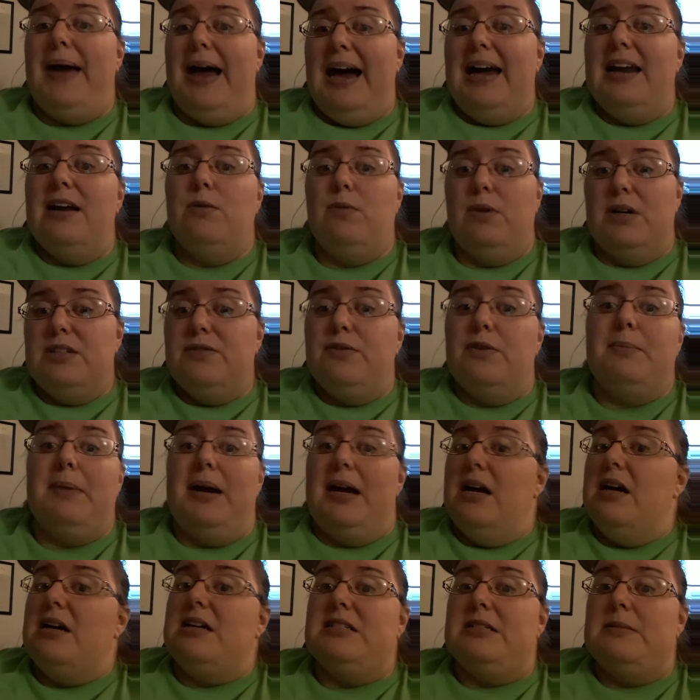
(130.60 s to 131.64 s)
it was for my
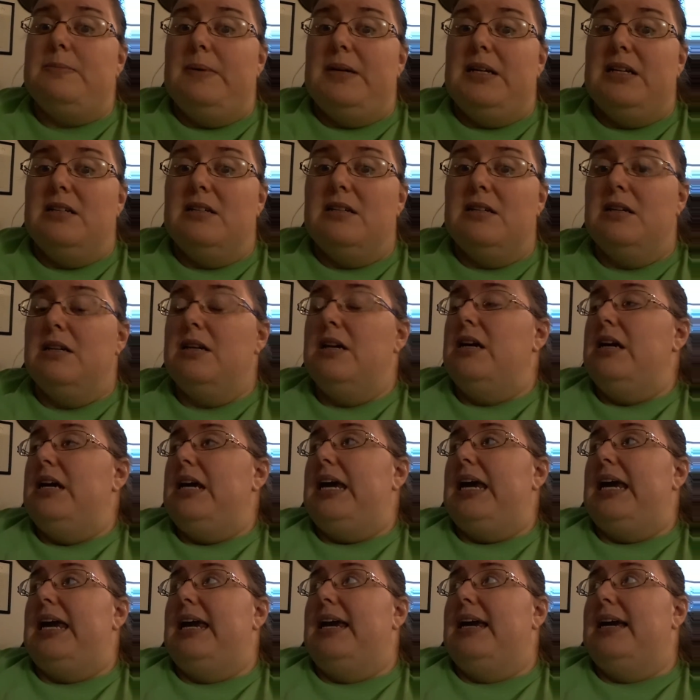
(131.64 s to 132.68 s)
husband.
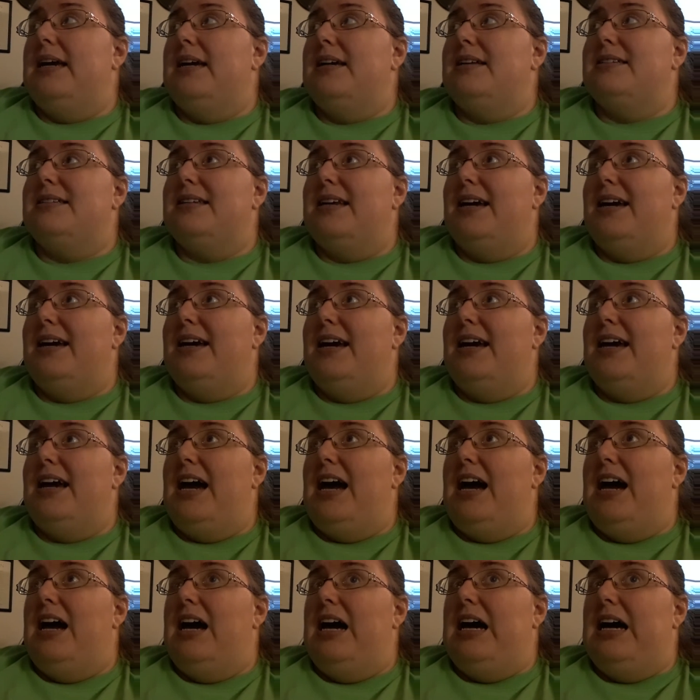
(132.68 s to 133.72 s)
And
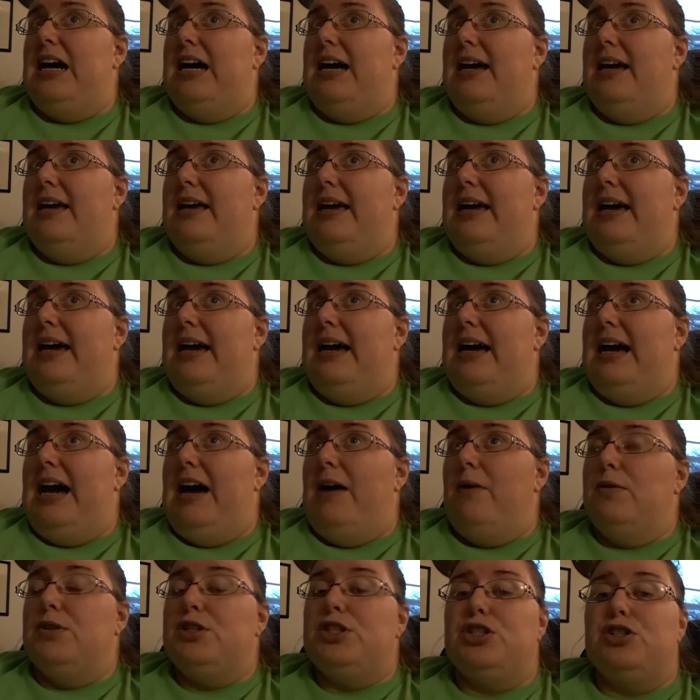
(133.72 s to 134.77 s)

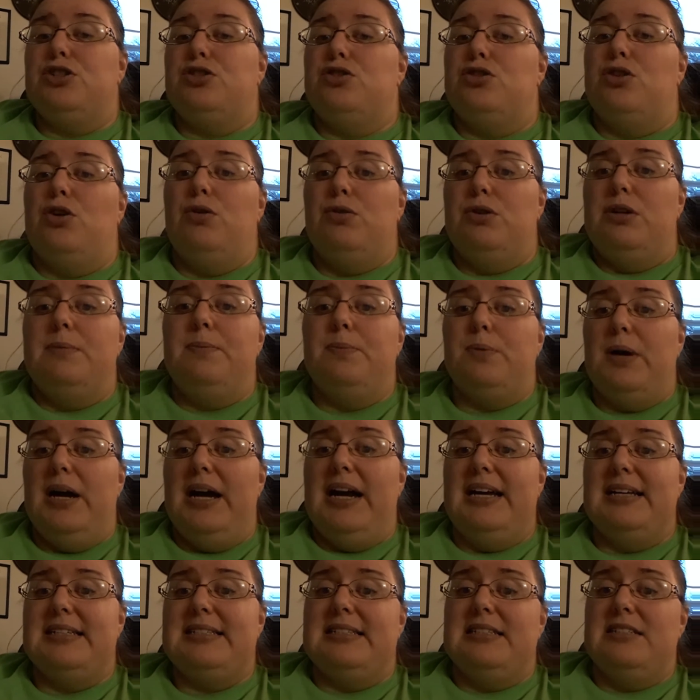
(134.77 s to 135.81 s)
I was so
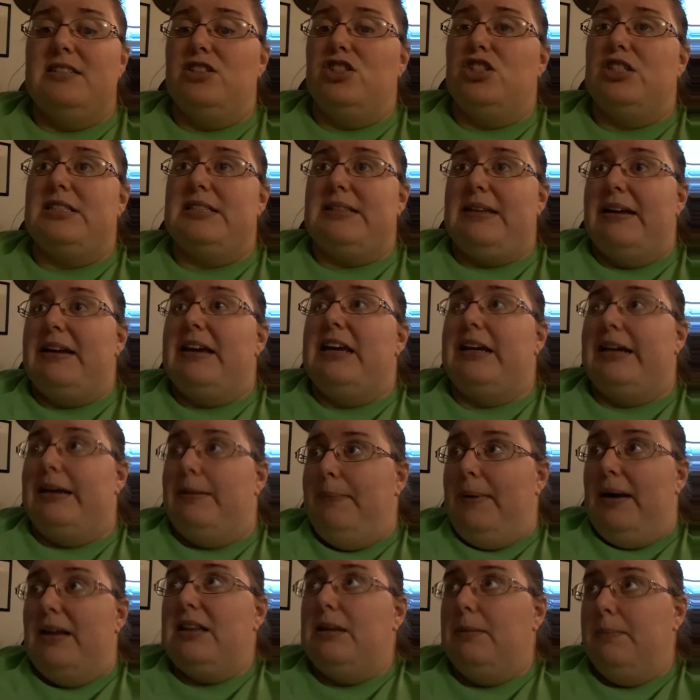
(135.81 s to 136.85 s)
depressed and just thinking
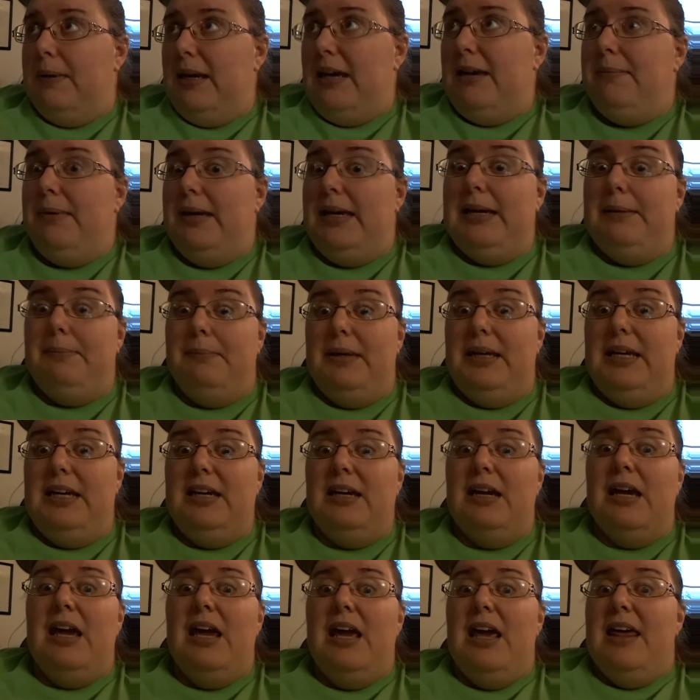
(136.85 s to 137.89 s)
about the baby and
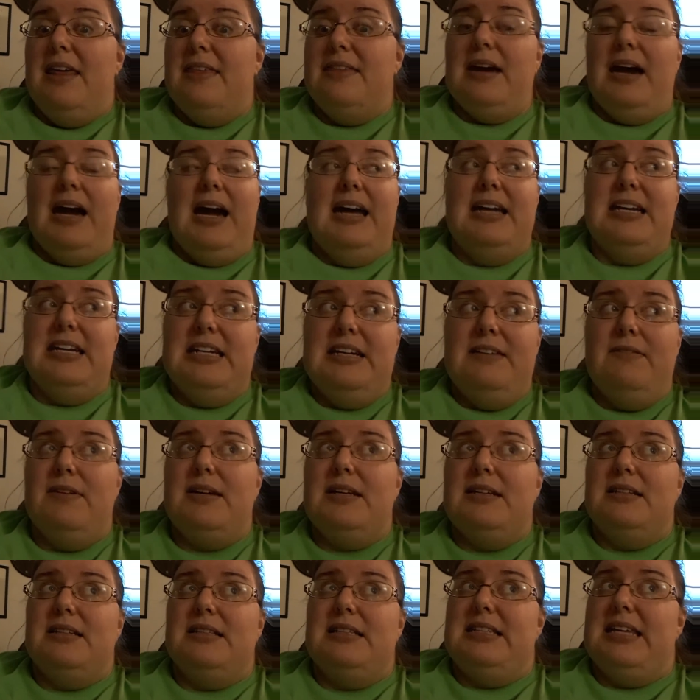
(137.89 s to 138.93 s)
me that I didn't
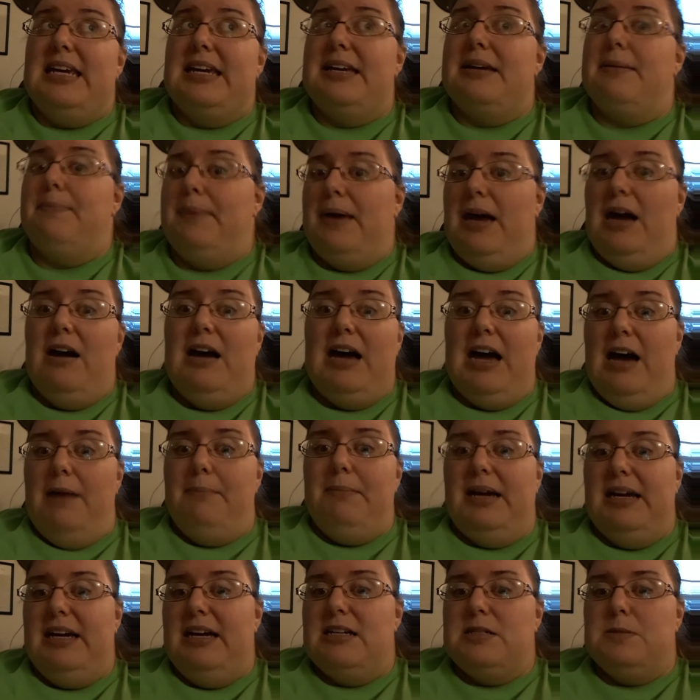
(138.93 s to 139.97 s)
even think about how
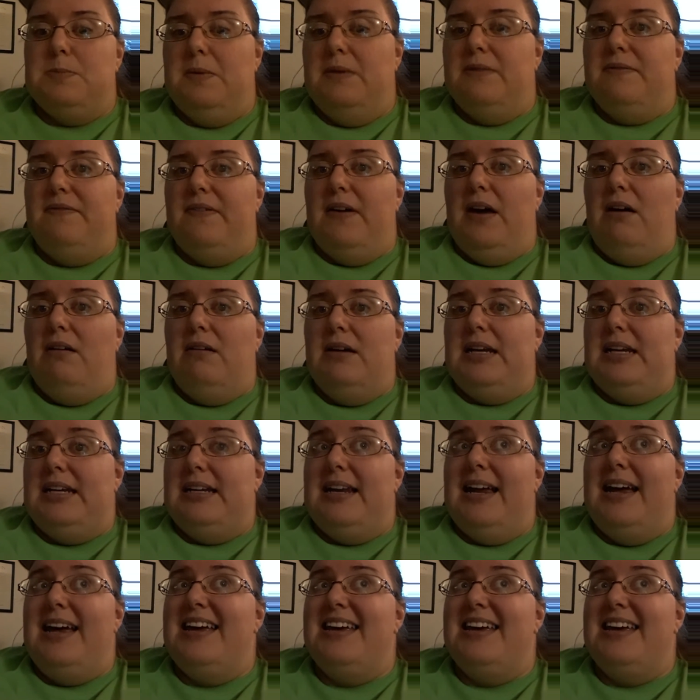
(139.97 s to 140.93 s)
my husband felt. And